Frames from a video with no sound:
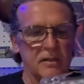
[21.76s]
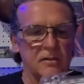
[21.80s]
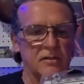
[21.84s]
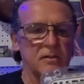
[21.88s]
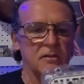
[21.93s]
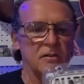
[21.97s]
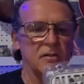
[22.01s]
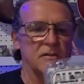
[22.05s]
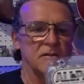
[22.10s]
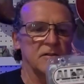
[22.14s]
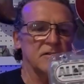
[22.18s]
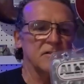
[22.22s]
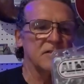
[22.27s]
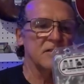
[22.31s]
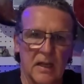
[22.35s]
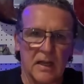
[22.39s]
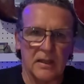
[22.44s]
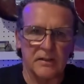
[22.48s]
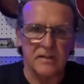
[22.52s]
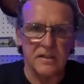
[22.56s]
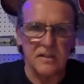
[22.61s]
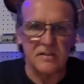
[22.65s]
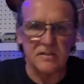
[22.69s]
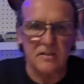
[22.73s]
tuners.
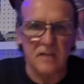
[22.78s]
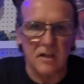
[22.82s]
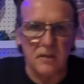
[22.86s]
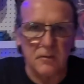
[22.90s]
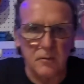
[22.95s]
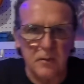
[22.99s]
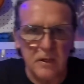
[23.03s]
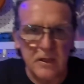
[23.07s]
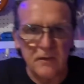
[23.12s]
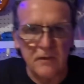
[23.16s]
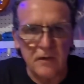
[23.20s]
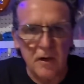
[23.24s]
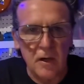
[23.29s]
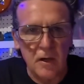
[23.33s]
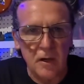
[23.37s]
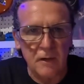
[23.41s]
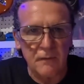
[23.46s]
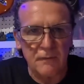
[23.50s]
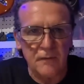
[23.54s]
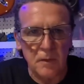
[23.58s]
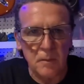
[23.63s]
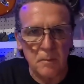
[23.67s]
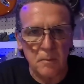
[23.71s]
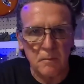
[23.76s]
Got these on
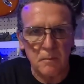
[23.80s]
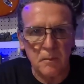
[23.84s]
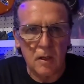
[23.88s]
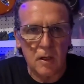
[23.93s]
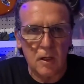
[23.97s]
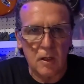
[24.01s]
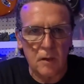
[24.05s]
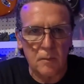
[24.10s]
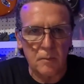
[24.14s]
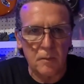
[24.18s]
reverb from All